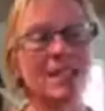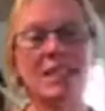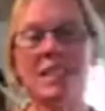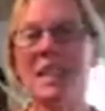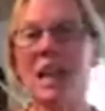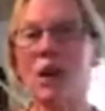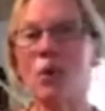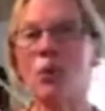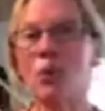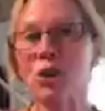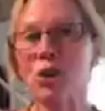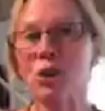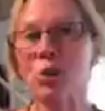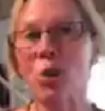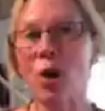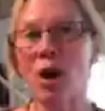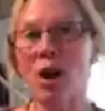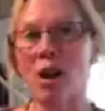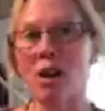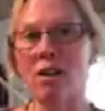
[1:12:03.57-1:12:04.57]
to get where
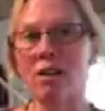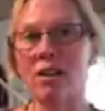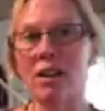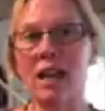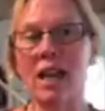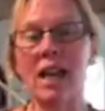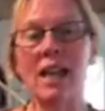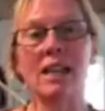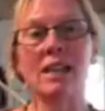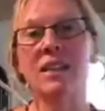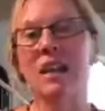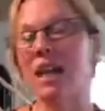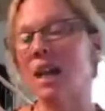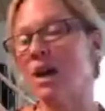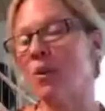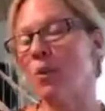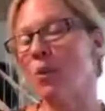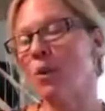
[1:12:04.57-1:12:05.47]
you are. And